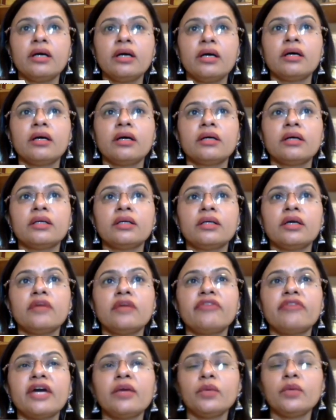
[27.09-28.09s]
Now, if
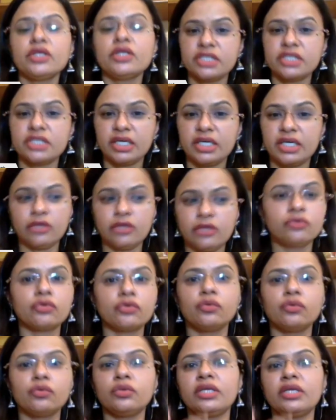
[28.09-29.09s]
I were to take you
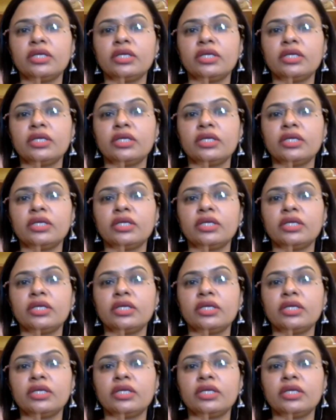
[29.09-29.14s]
through the